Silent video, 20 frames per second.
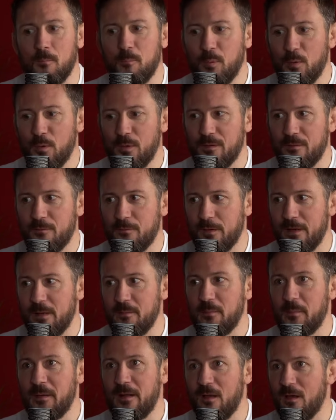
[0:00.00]
But for
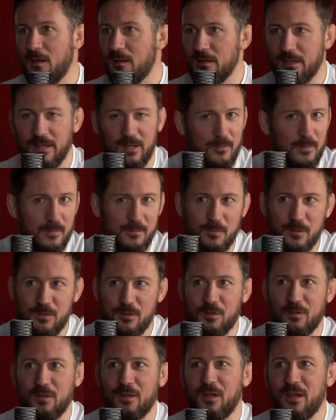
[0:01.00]
him to be caught like with
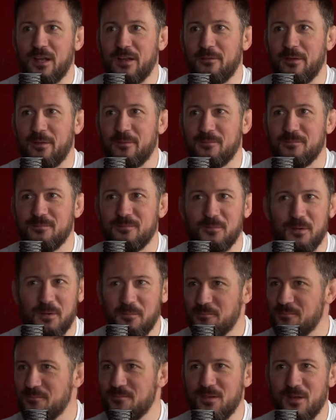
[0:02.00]
just a kind of a
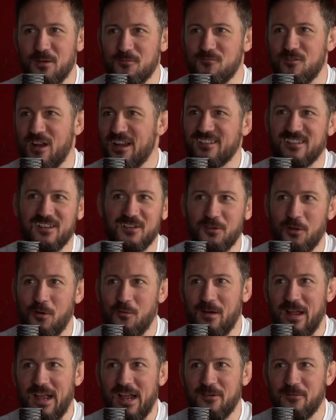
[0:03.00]
wrestler's
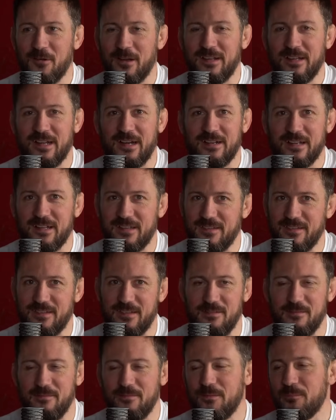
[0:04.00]
overhand right there,
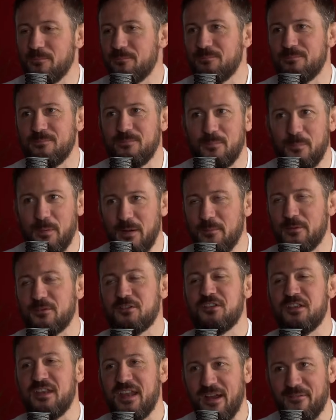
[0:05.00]
that's pretty
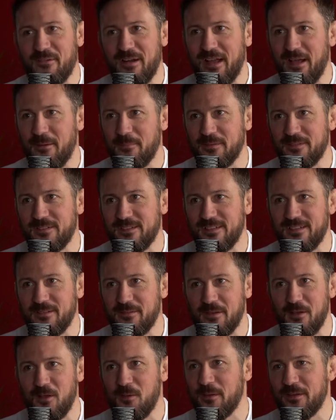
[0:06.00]
much never happens. And
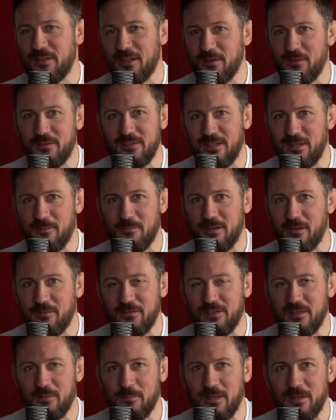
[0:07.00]
in all my time to see him, never
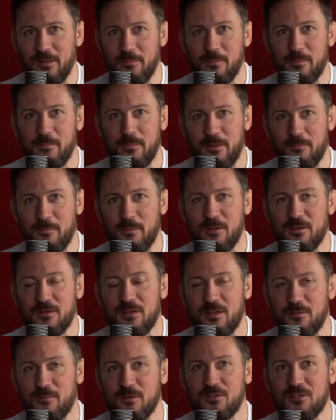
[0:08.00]
seen him hit
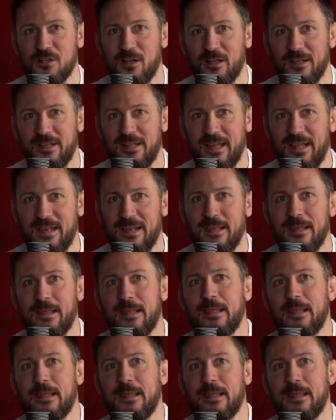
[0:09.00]
with a shot like that.